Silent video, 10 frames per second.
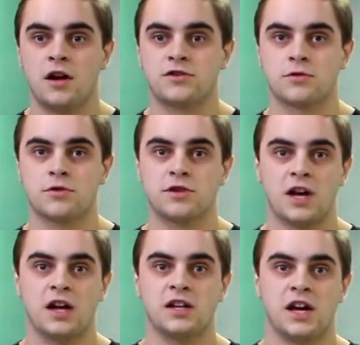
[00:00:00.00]
So
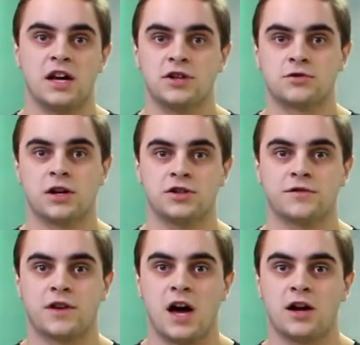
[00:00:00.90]
really any age range
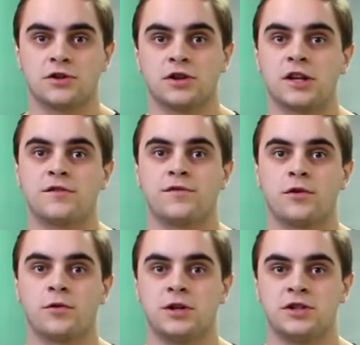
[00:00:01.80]
of cat you're looking
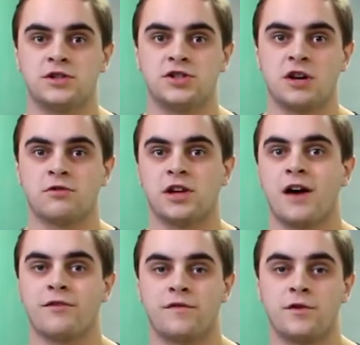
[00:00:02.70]
for, we generally
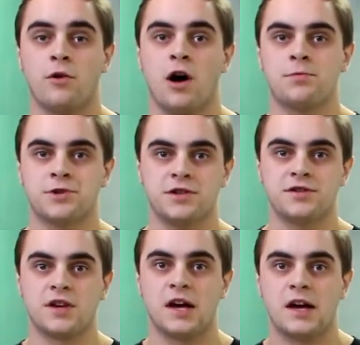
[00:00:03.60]
have a few
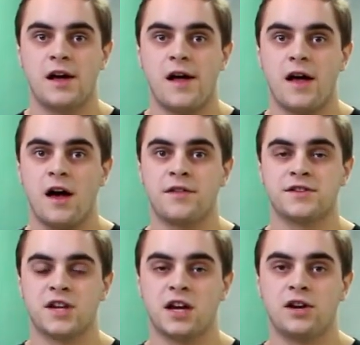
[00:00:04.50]
options. The
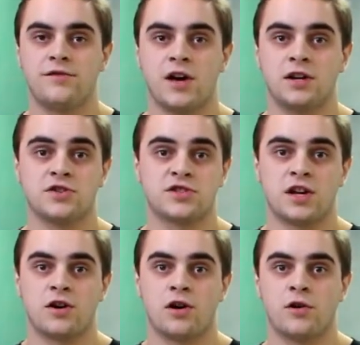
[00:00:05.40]
second advantage is
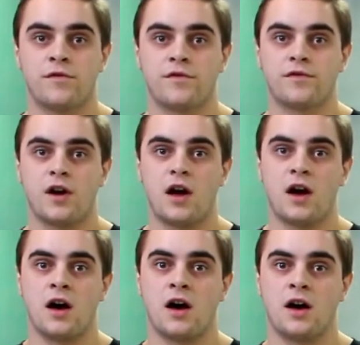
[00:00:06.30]
that
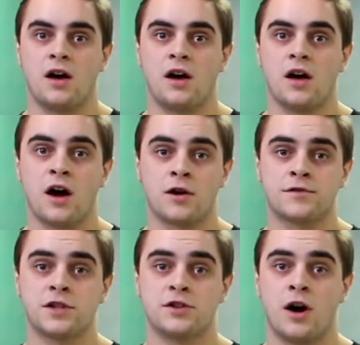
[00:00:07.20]

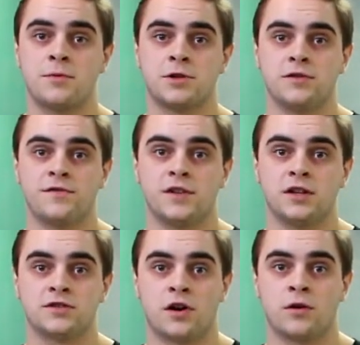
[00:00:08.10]
ARF's adoption
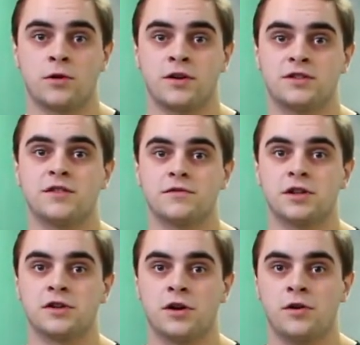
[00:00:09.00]
fees are
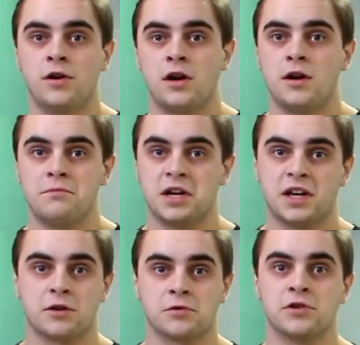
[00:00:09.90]
relatively low,
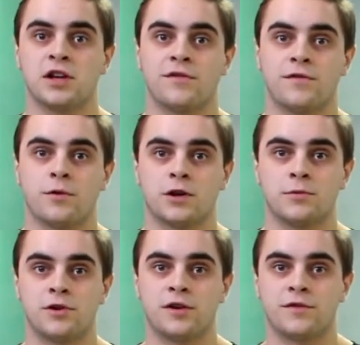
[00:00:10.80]
making it really
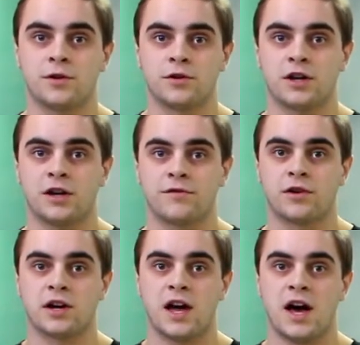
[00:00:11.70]
affordable if you're looking for
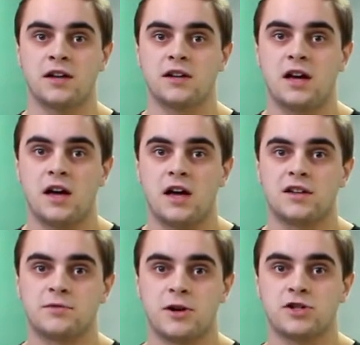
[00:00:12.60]
a cat.
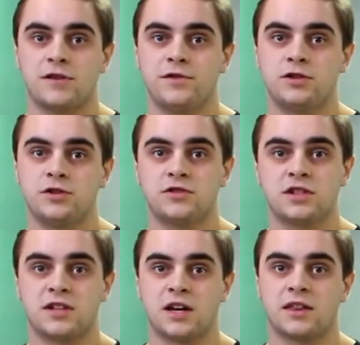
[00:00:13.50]
Especially if you choose to
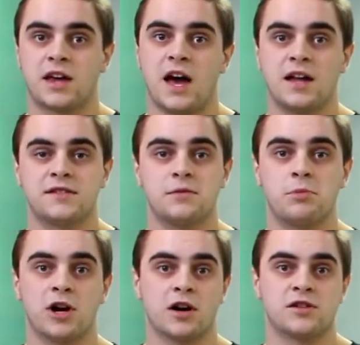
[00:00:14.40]
take the cats in
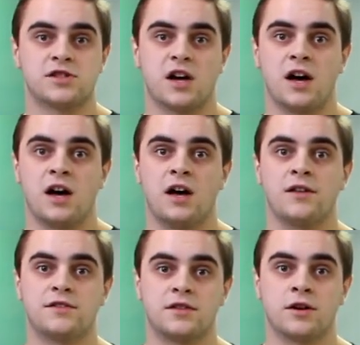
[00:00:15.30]
pairs,
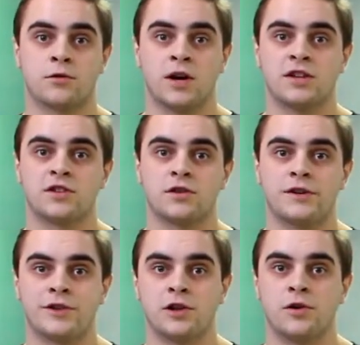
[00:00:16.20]
their rates are
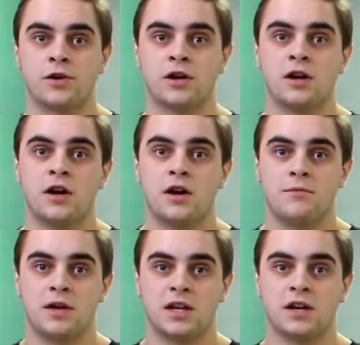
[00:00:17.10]
even lower,
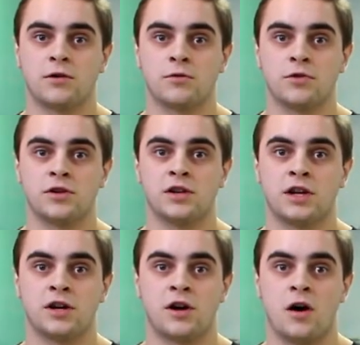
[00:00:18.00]
making it a really
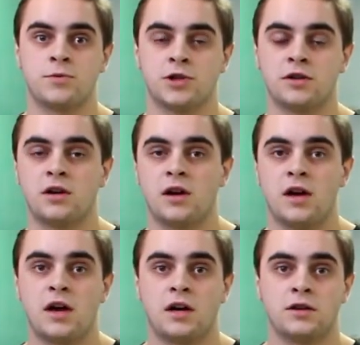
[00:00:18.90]
good option.
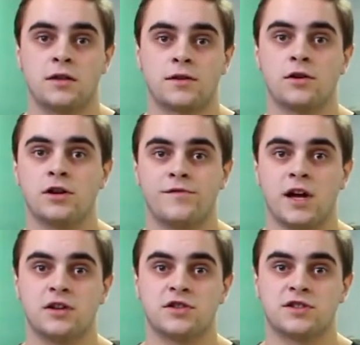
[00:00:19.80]
The third
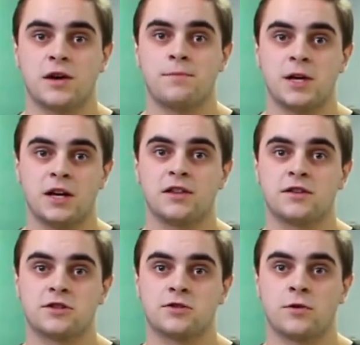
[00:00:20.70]
advantage is that being in the
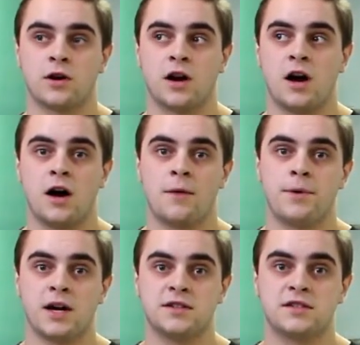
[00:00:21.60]
store,
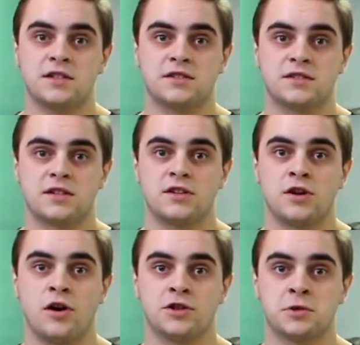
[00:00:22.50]
Pisces
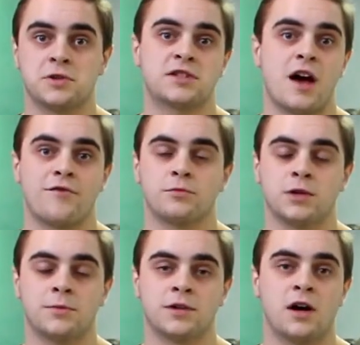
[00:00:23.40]
knowledgeable staff will
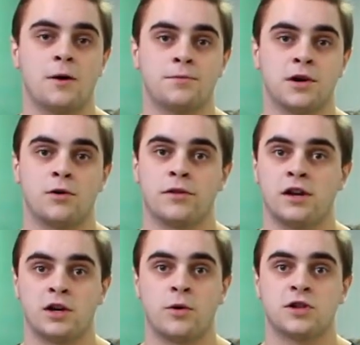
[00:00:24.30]
be able to help you out with
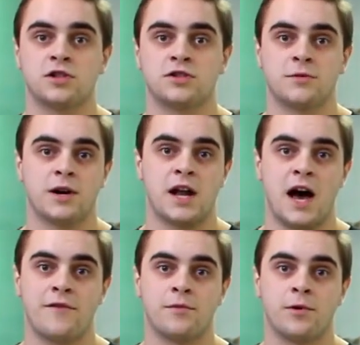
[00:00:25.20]
any questions you might
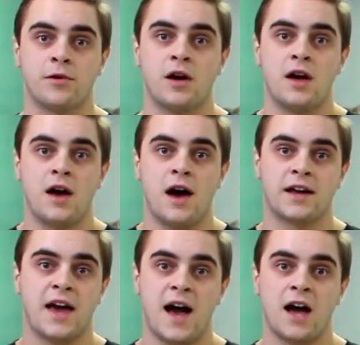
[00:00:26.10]
have about a
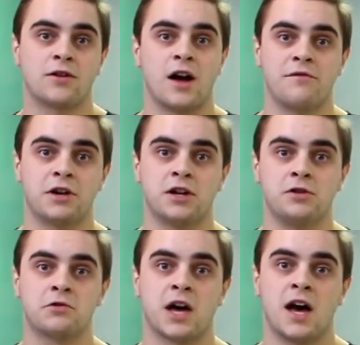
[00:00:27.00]
cat or having a
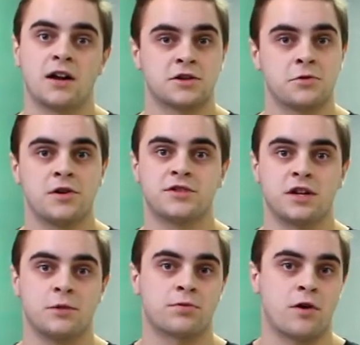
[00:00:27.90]
new cat, as well as
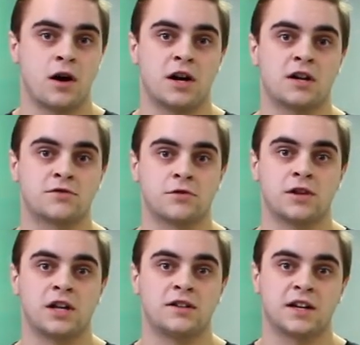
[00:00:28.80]
any products
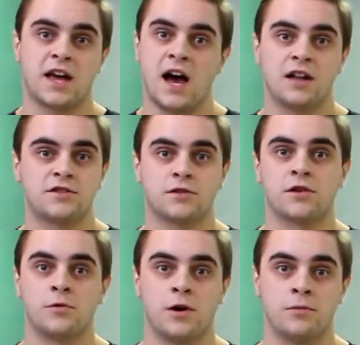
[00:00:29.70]
related to cats or
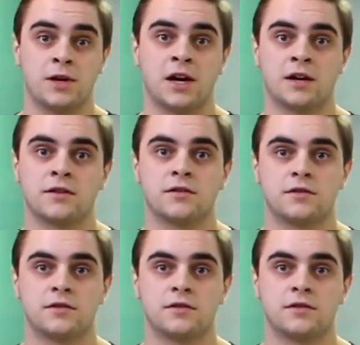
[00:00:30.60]
their well-being.